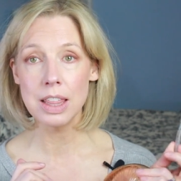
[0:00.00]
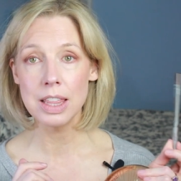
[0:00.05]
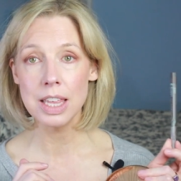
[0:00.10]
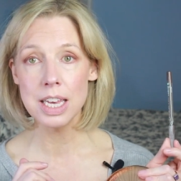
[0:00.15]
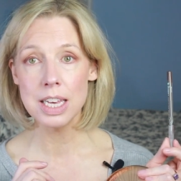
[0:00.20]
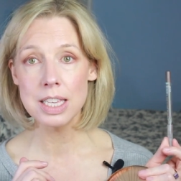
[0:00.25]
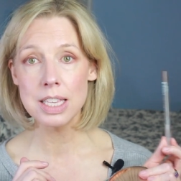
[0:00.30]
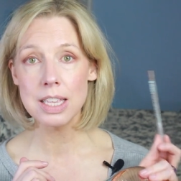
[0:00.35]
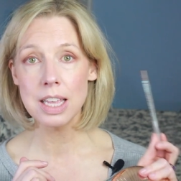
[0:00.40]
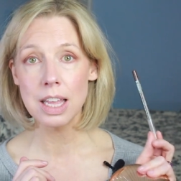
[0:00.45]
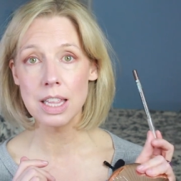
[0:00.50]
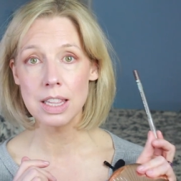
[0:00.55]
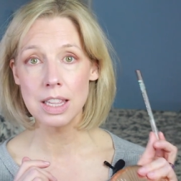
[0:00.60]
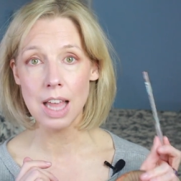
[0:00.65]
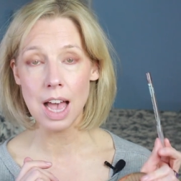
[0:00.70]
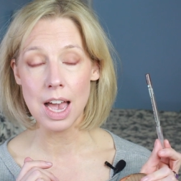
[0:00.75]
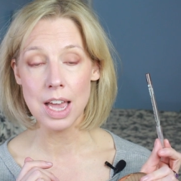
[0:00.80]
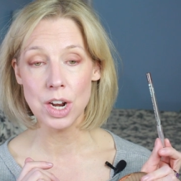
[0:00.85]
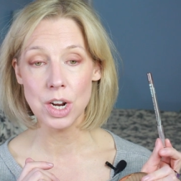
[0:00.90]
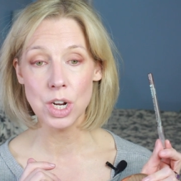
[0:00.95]
This
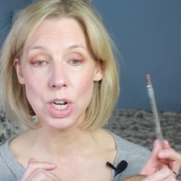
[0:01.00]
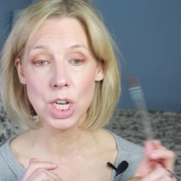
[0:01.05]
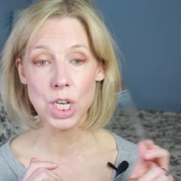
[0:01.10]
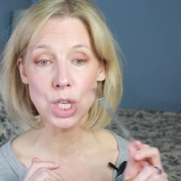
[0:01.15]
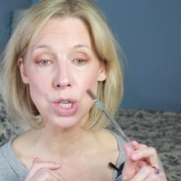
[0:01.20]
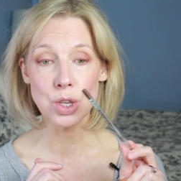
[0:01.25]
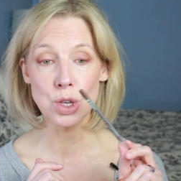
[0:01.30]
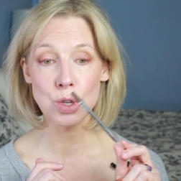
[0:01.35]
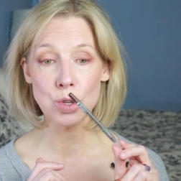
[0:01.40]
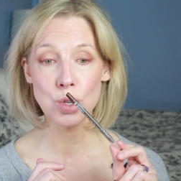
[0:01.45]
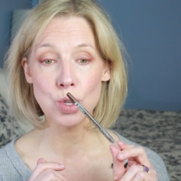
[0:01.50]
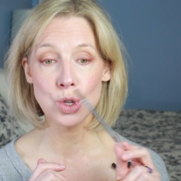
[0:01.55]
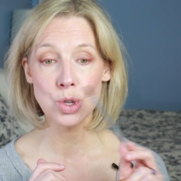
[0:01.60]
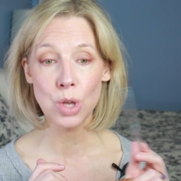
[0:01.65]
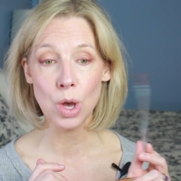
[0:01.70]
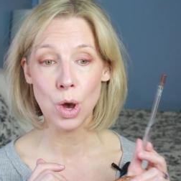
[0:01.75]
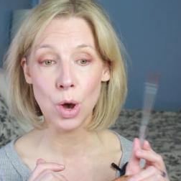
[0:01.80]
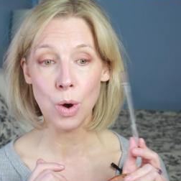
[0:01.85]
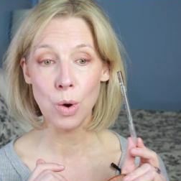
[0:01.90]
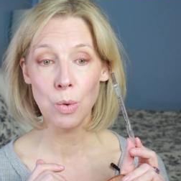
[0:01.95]
liner is
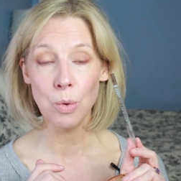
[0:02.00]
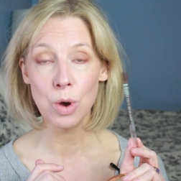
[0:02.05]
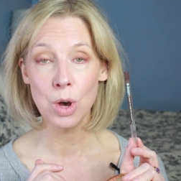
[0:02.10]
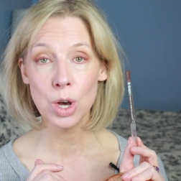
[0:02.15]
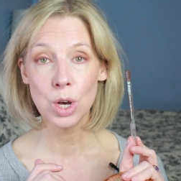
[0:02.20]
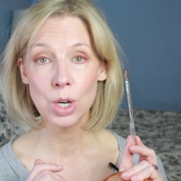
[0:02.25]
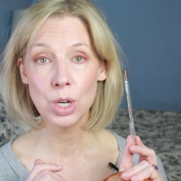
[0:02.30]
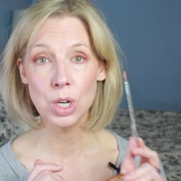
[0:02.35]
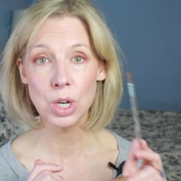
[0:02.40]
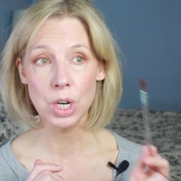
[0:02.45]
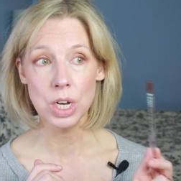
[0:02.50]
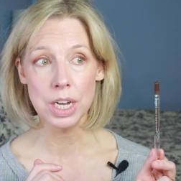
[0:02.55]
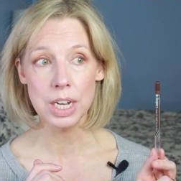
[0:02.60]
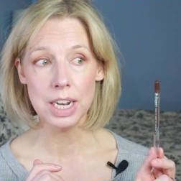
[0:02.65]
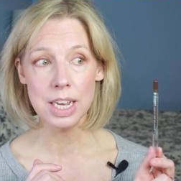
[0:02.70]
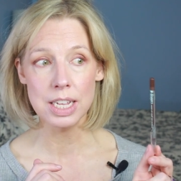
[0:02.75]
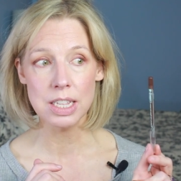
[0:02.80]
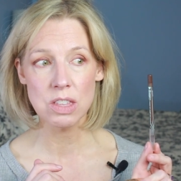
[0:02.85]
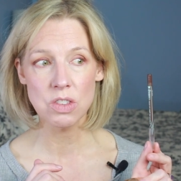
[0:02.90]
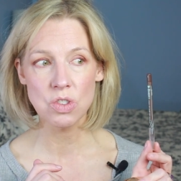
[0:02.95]
so
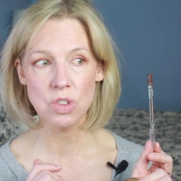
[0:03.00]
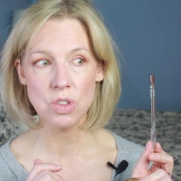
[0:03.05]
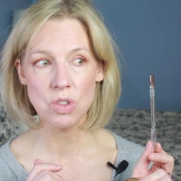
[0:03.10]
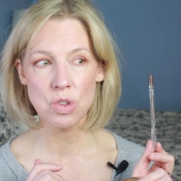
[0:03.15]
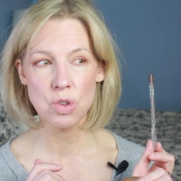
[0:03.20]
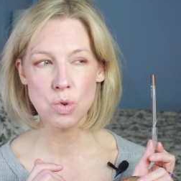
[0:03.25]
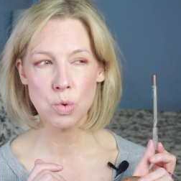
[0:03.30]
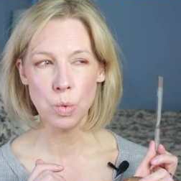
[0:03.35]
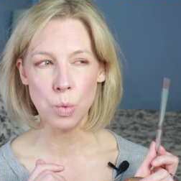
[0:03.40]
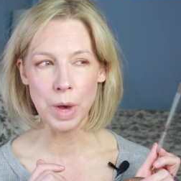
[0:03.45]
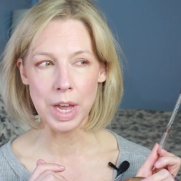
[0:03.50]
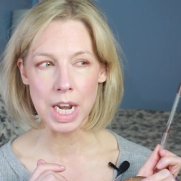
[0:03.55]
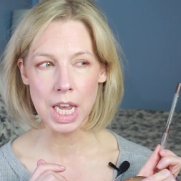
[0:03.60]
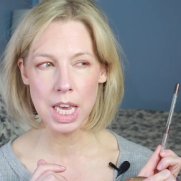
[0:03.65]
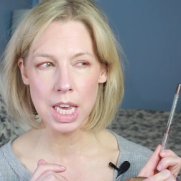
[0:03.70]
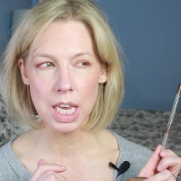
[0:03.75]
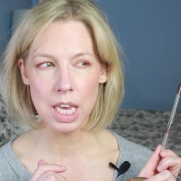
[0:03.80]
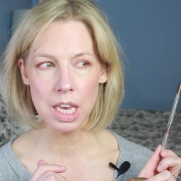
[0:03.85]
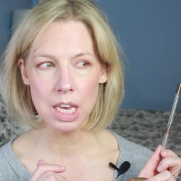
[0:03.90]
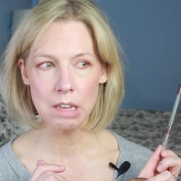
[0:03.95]
good. It's
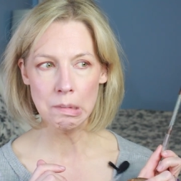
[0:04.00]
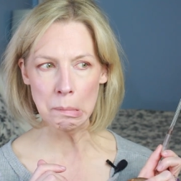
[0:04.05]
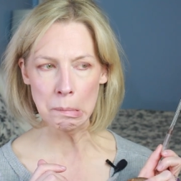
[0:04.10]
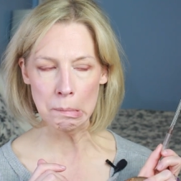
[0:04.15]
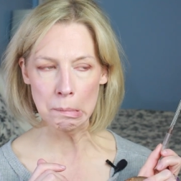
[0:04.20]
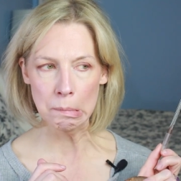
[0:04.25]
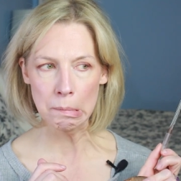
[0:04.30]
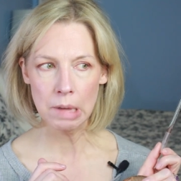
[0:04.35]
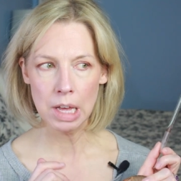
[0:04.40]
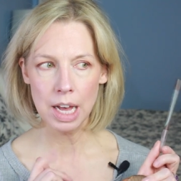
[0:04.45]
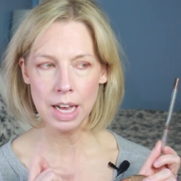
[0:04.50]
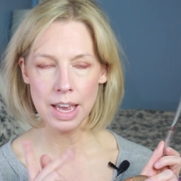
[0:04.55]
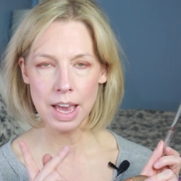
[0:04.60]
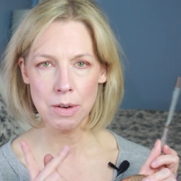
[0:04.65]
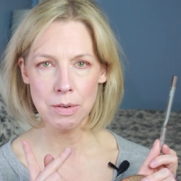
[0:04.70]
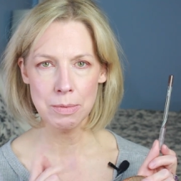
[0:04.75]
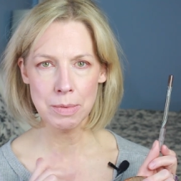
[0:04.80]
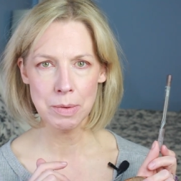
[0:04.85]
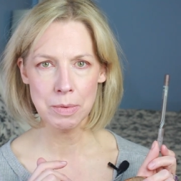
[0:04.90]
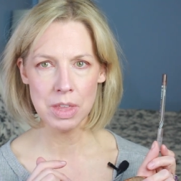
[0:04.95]
20 I
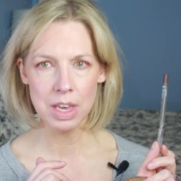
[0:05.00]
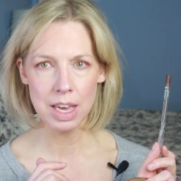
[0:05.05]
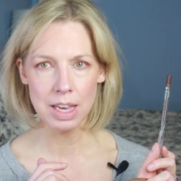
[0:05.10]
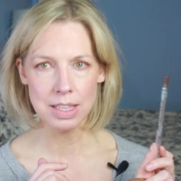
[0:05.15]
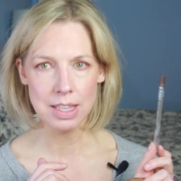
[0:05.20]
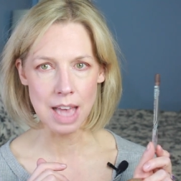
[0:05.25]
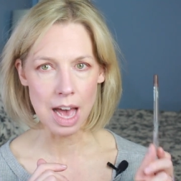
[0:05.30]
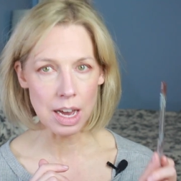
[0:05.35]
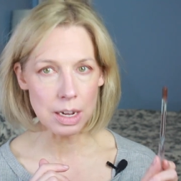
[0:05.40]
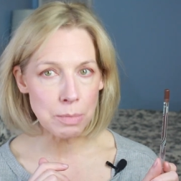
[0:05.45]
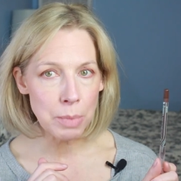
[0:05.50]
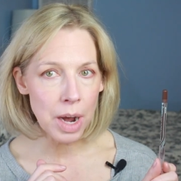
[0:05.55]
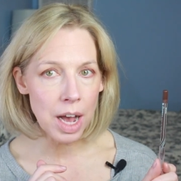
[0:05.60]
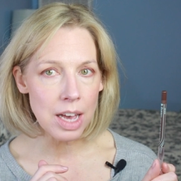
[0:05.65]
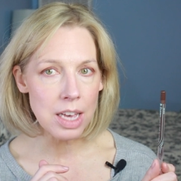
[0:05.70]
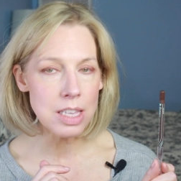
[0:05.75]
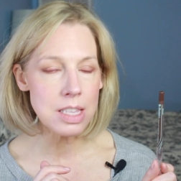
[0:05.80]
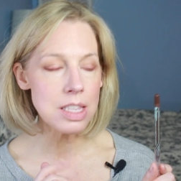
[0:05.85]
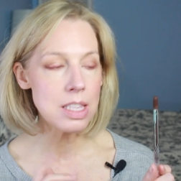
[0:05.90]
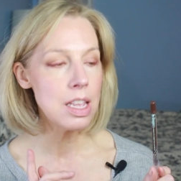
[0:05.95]
can't remember the exact
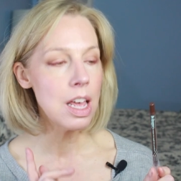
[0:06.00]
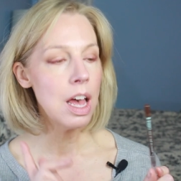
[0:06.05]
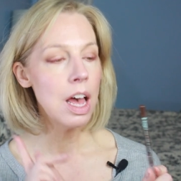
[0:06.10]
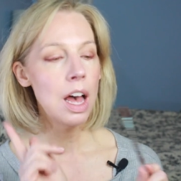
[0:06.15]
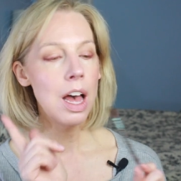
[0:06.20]
price.